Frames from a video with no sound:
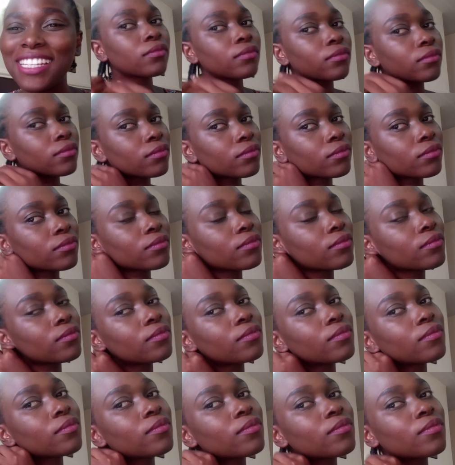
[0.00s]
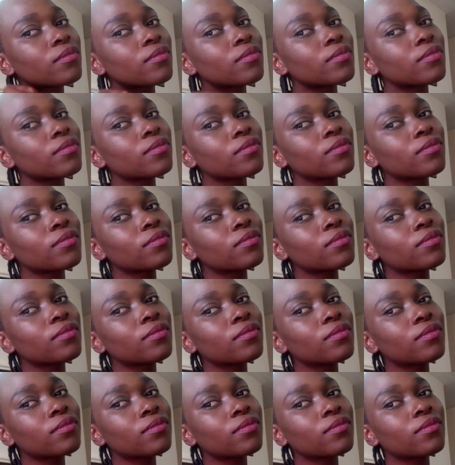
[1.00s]

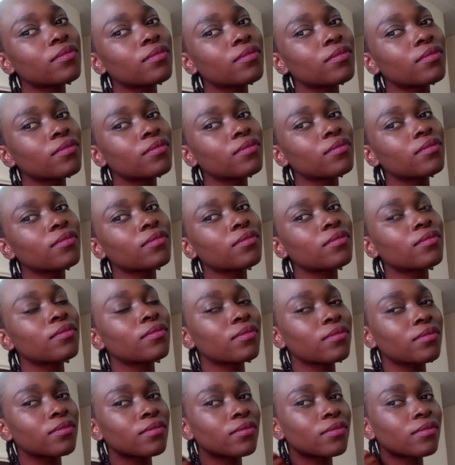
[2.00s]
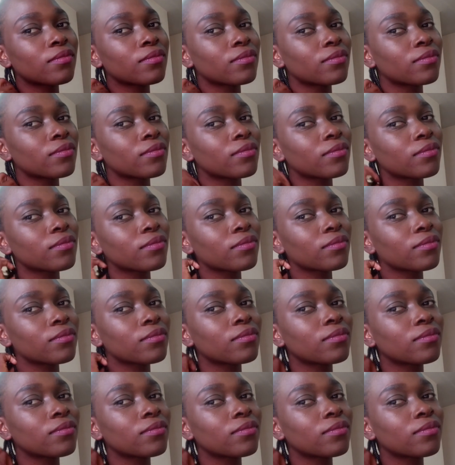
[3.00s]
Nothing is said.